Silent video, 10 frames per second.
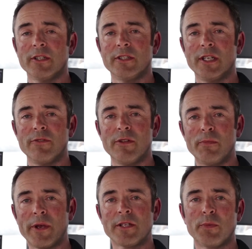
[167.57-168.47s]
to give you the
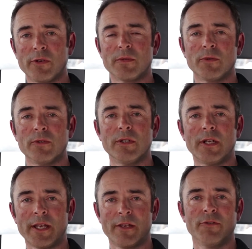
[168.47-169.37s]
best possible
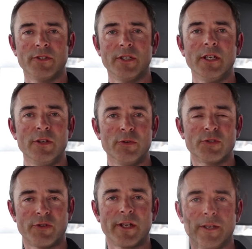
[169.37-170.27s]
accuracy in your
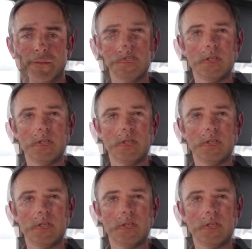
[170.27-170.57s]
tracking.